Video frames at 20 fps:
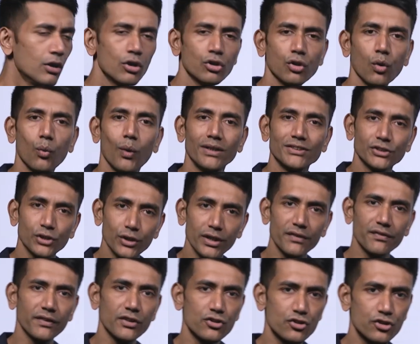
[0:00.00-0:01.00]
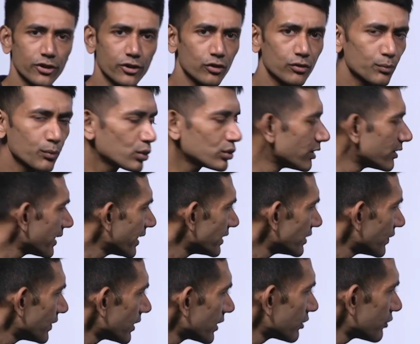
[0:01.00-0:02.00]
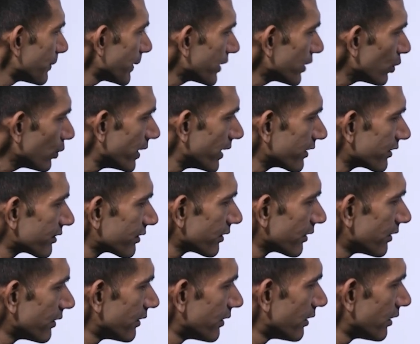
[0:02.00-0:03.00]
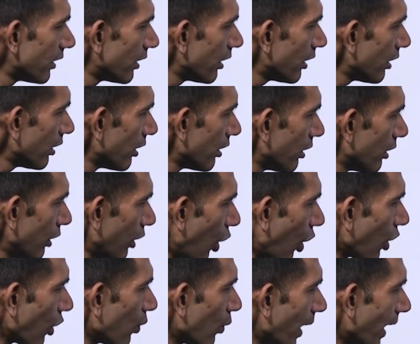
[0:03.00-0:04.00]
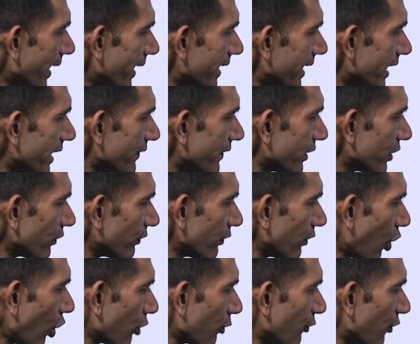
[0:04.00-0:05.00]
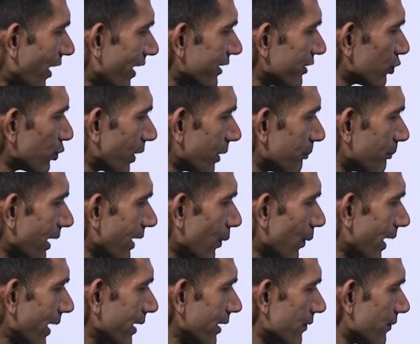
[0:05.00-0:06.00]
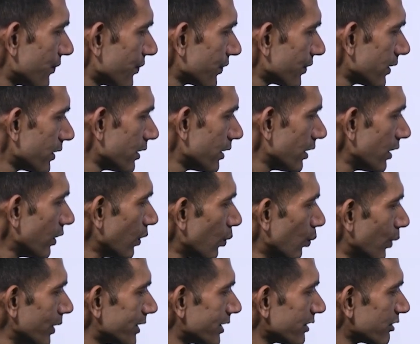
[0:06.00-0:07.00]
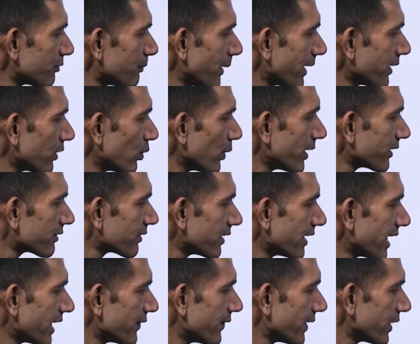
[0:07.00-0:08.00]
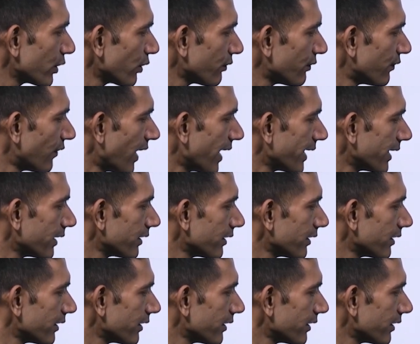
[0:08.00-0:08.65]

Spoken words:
So once you differentiate on both the sides with respect to x, log y, derivative of log y is 1 by y. With respect to x, derivative of y